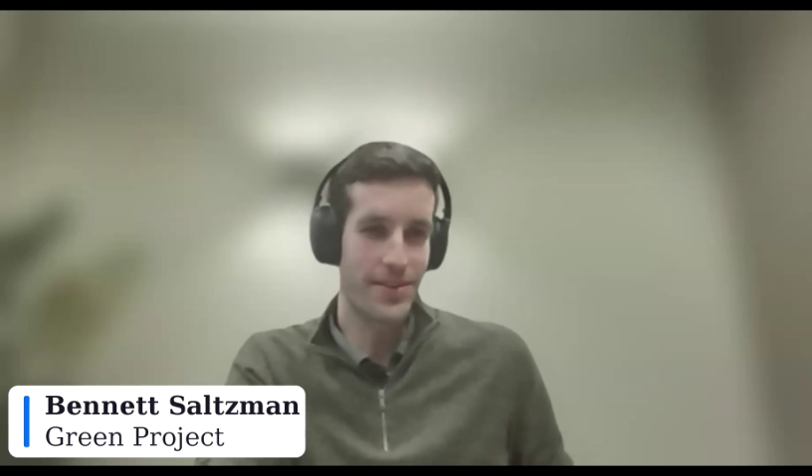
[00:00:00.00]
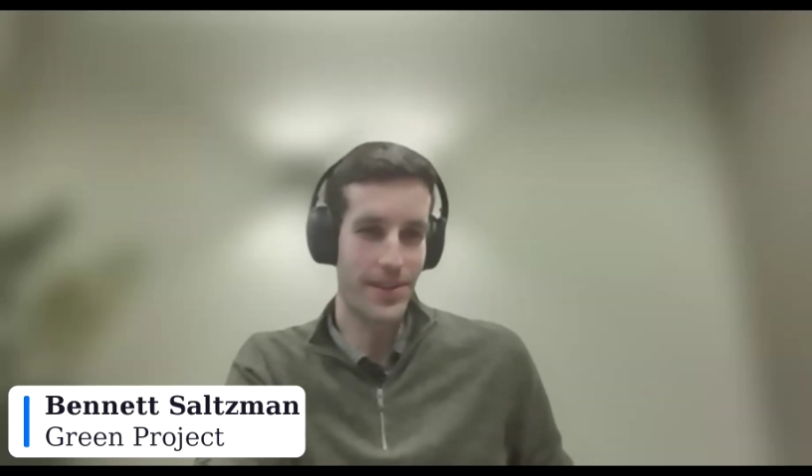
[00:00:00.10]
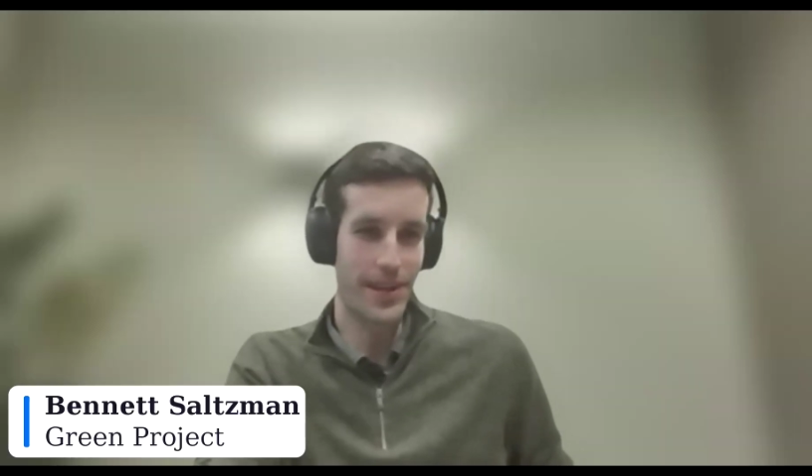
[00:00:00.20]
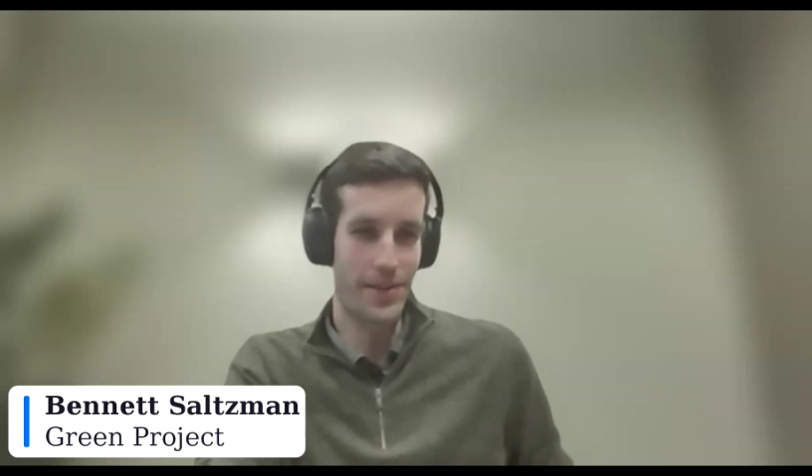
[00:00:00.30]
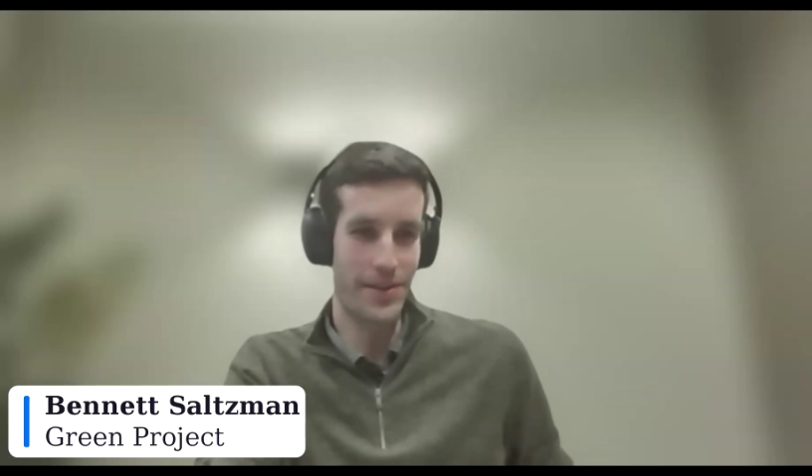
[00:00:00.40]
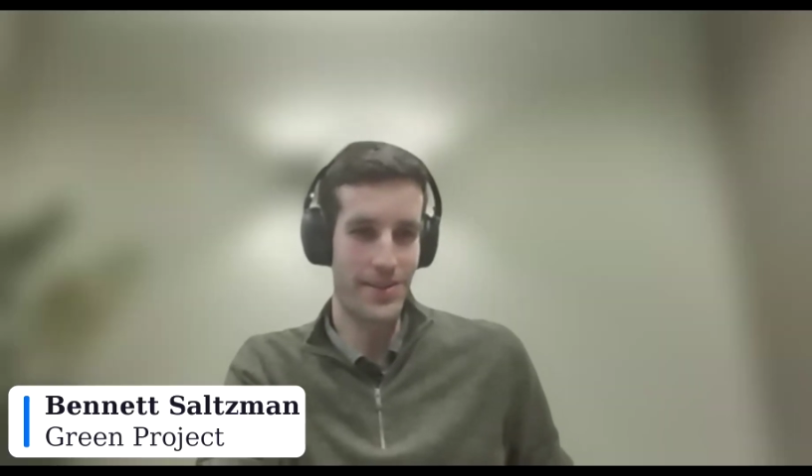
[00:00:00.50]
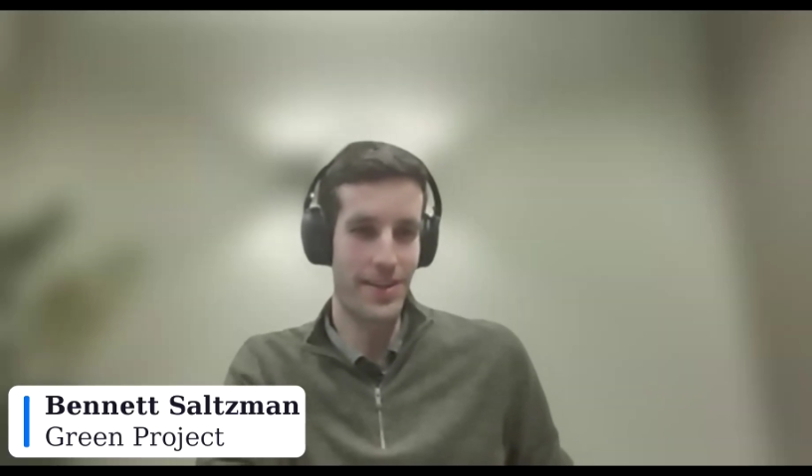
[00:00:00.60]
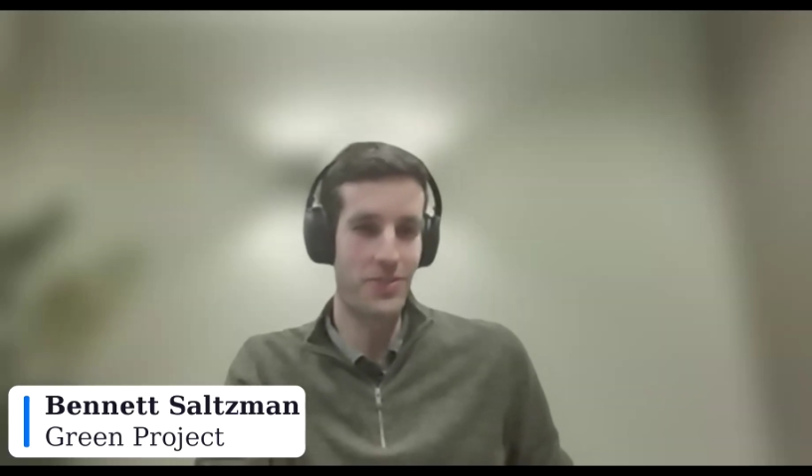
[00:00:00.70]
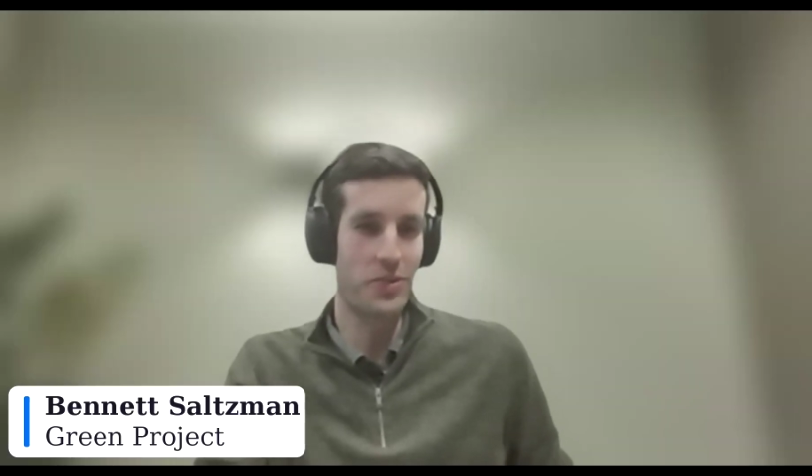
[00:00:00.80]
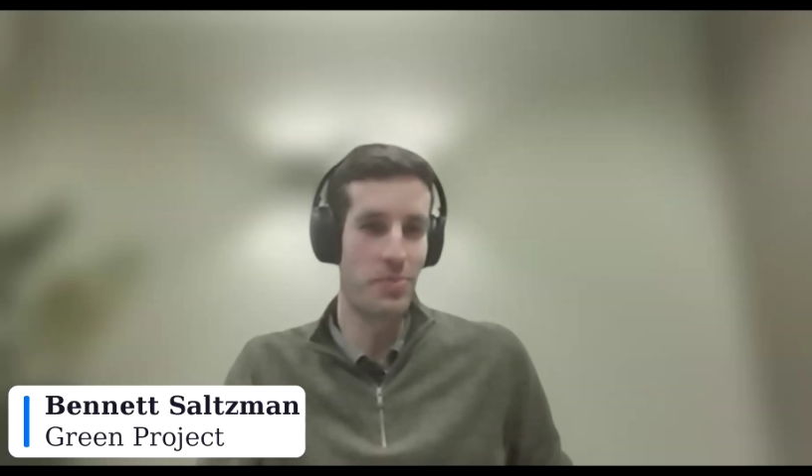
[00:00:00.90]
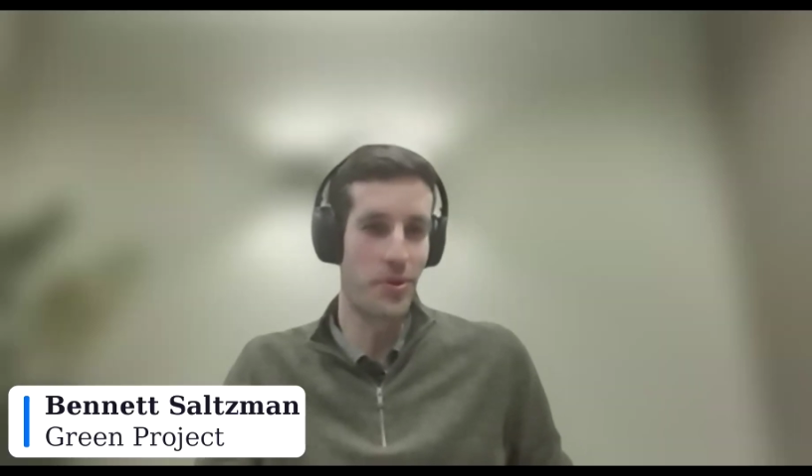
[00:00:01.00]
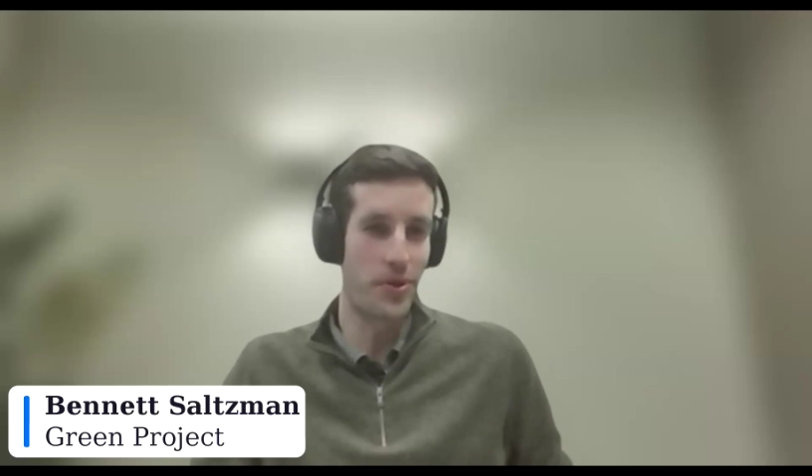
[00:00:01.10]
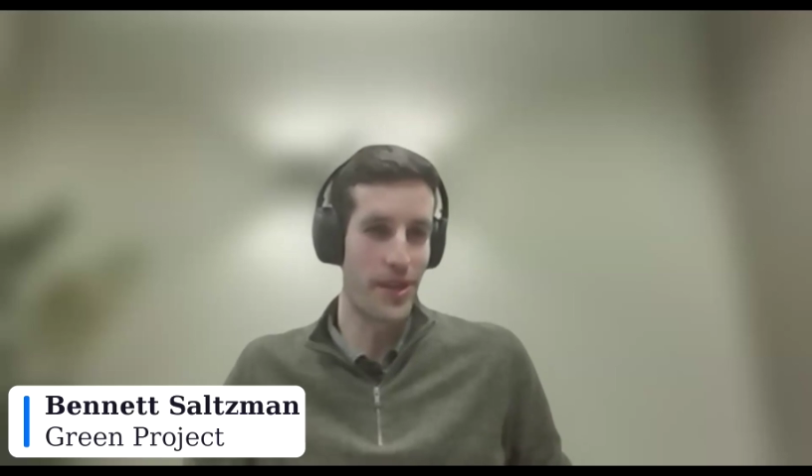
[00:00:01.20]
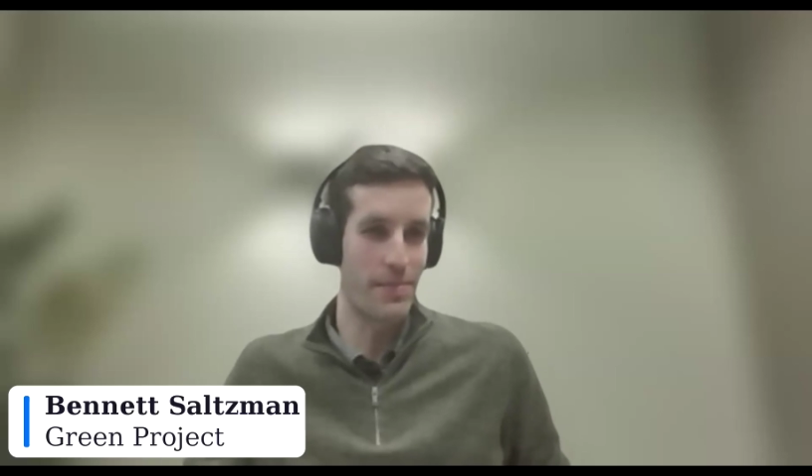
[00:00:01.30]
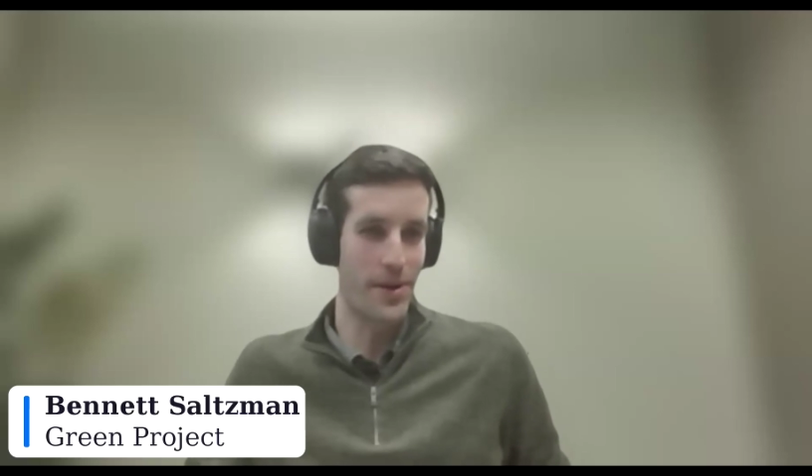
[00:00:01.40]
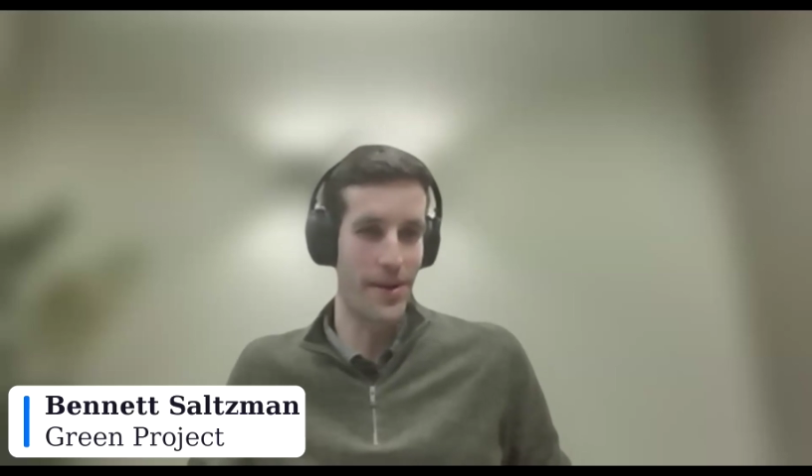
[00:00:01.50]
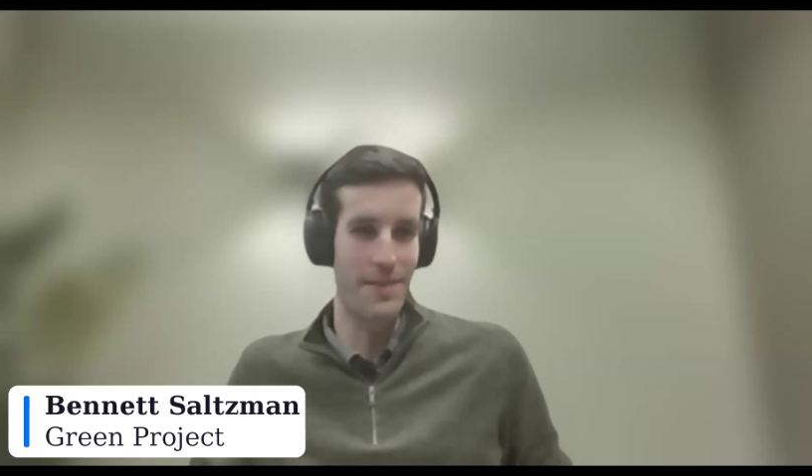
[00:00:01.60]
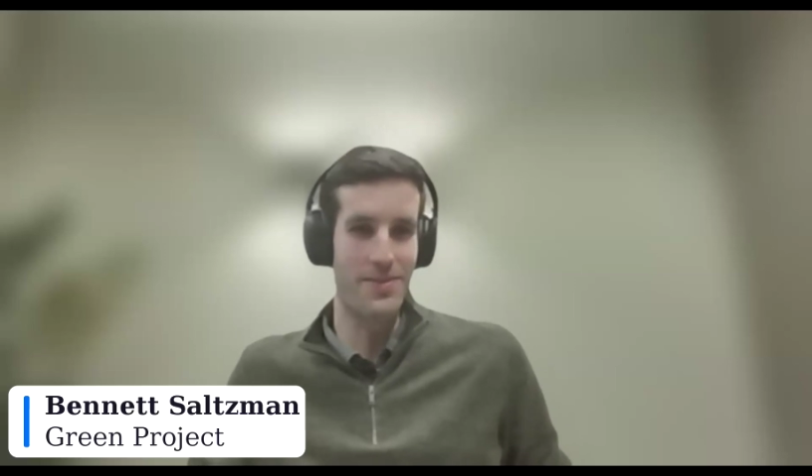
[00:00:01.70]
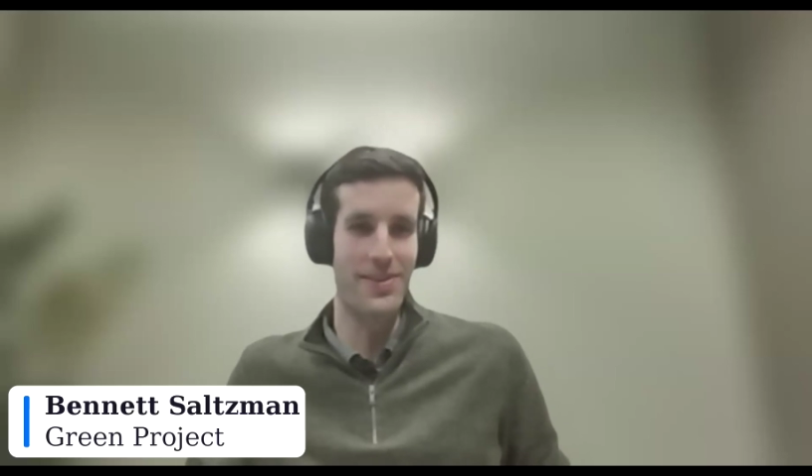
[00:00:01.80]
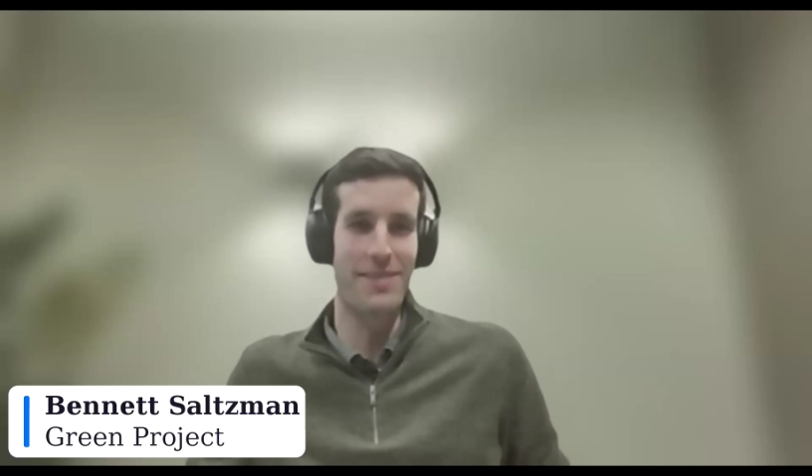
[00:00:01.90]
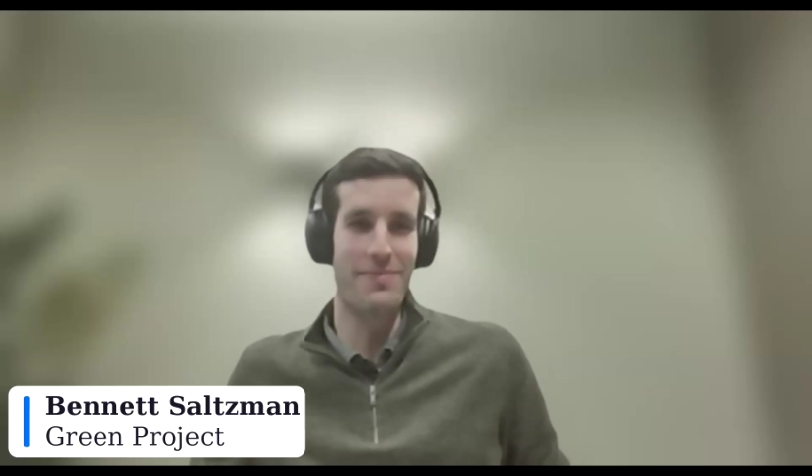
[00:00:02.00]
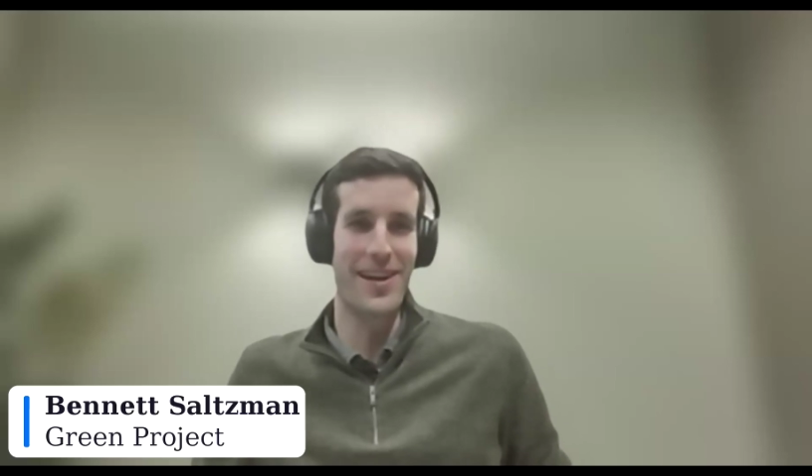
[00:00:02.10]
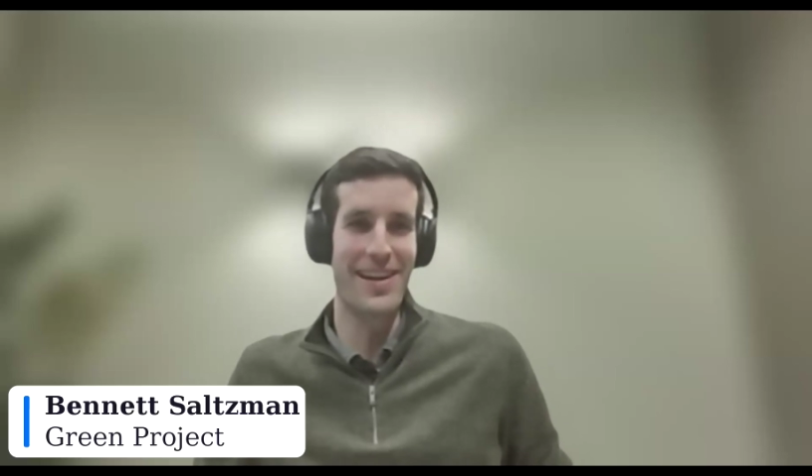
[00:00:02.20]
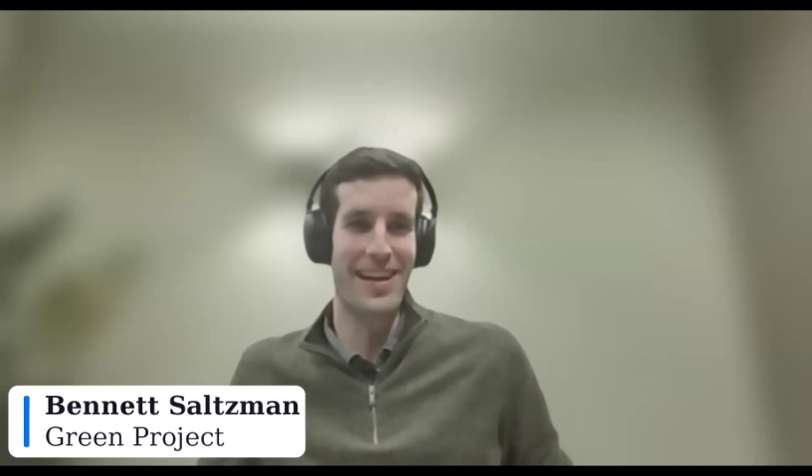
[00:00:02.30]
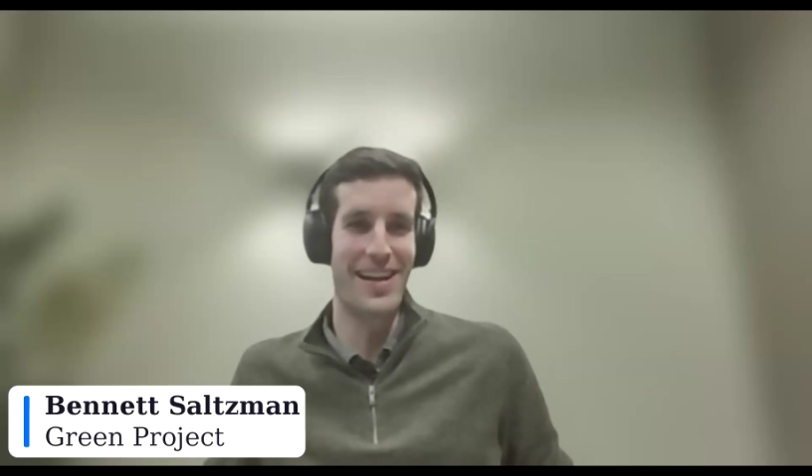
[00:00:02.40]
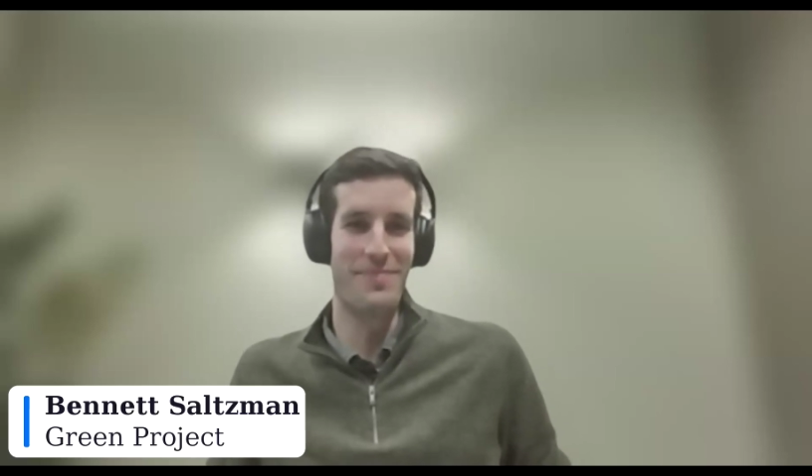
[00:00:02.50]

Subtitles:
so I don't want to talk too poorly about Amsterdam right now.